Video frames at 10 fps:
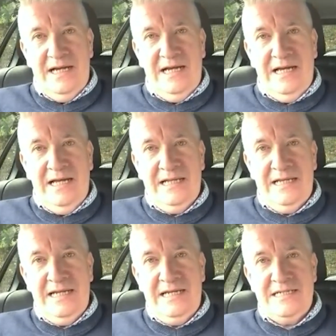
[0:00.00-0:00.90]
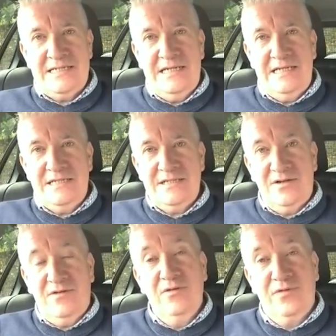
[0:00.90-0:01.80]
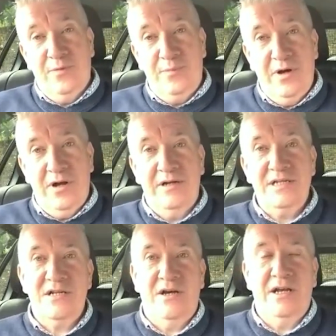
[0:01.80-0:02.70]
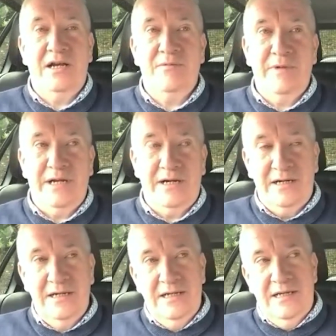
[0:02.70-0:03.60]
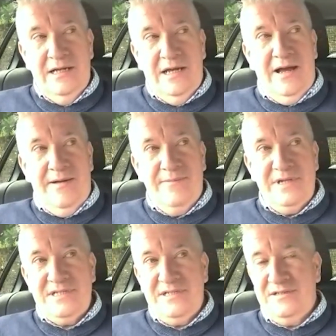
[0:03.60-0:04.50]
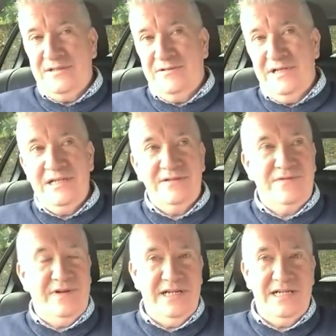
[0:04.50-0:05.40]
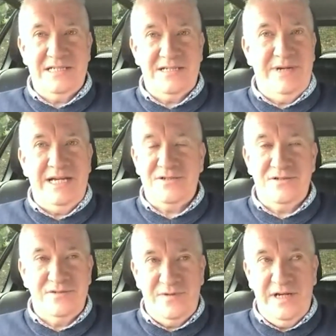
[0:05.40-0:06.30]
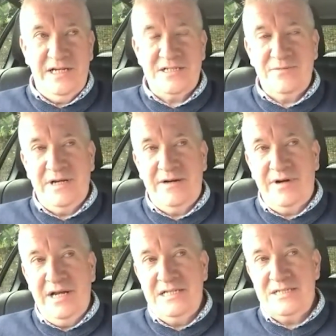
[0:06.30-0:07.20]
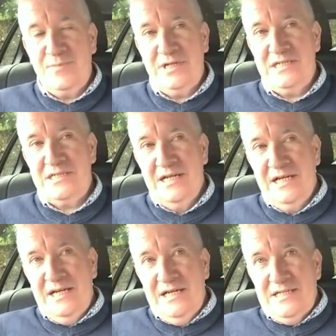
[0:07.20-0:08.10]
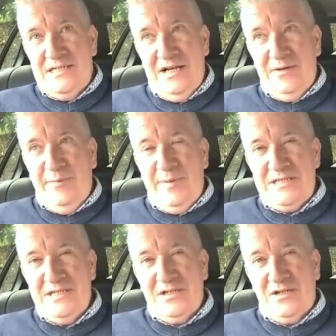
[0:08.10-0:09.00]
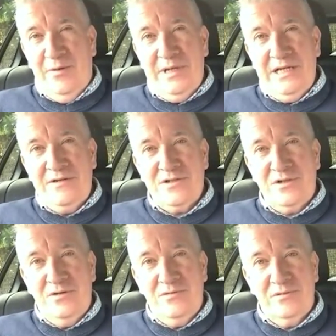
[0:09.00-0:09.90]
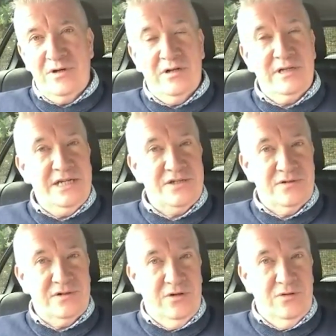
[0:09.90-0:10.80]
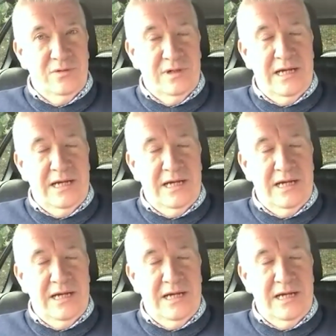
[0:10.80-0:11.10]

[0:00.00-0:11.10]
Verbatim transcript: And he's a Tyrone footballer. He's an All-Ireland winner. He's a degree in finance, a master's in finance and whatever else. But he's set up a business a couple of years ago called Nature and Co.